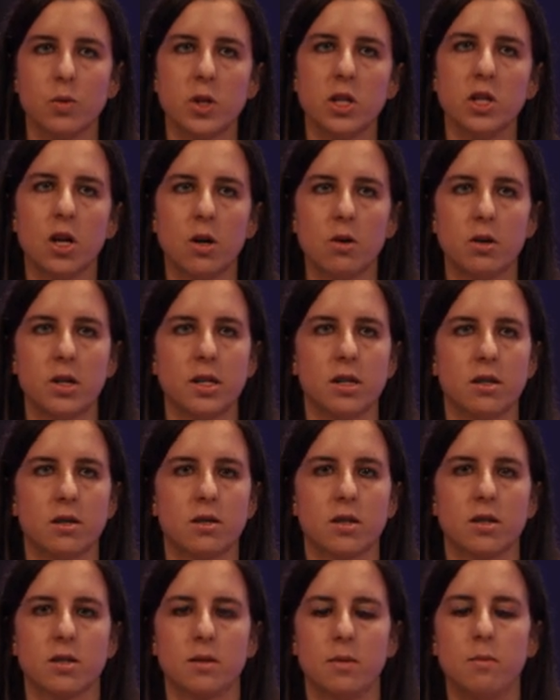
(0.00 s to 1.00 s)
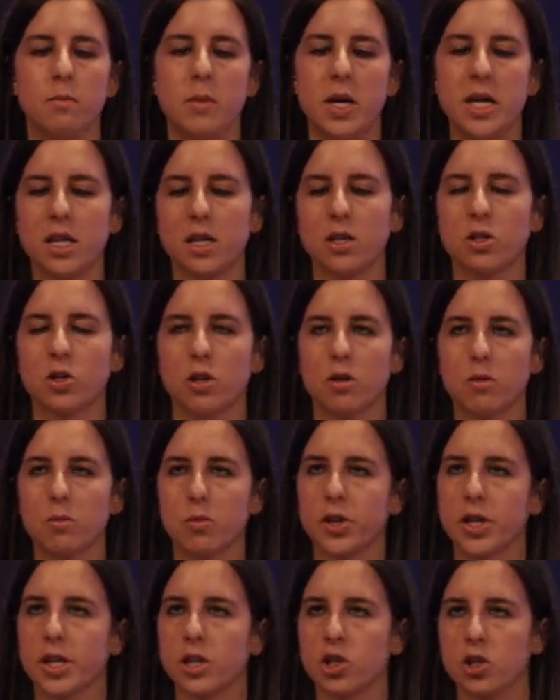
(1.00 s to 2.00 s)
We know that it's making certain
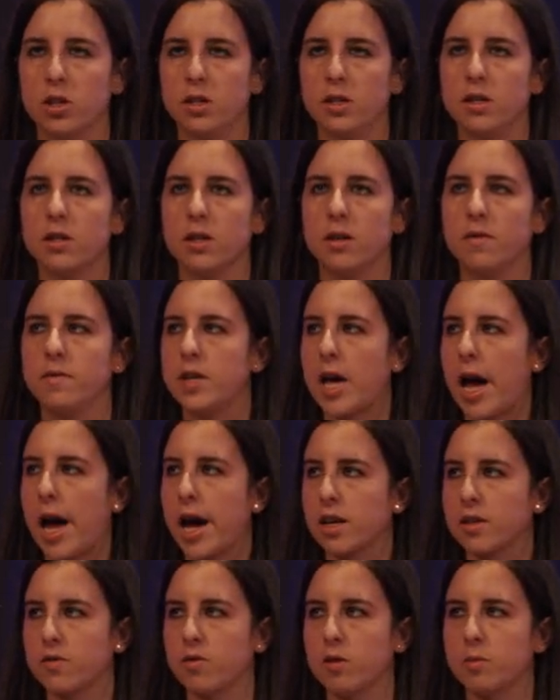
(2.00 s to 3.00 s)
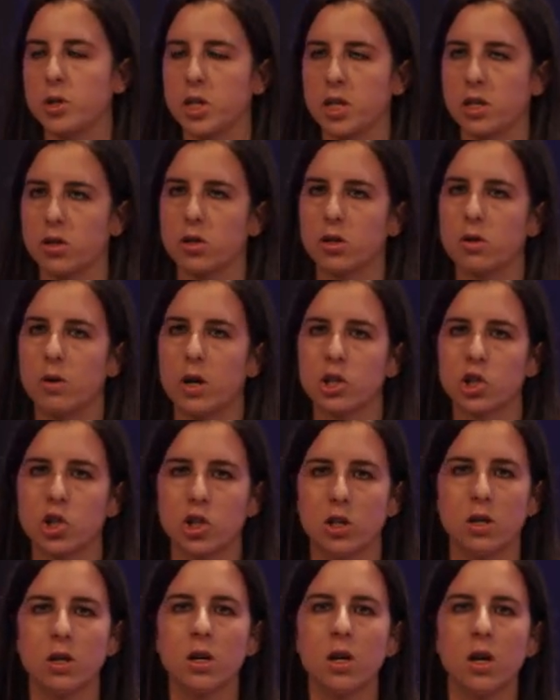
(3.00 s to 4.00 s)
predictions of tags for a particular
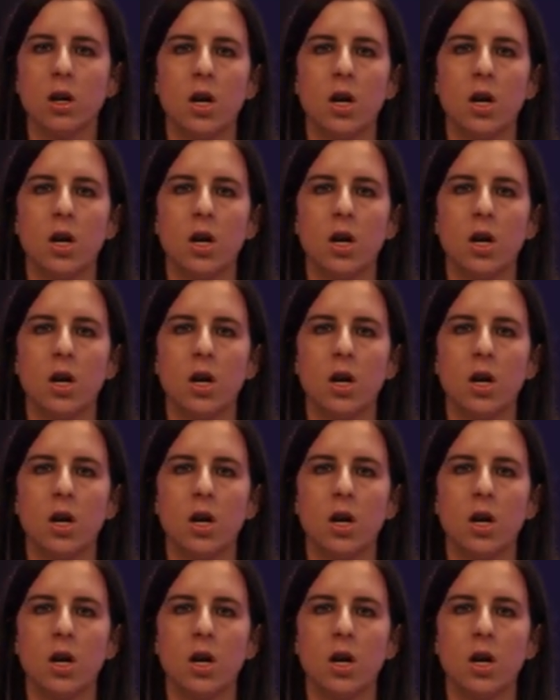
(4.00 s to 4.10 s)
question,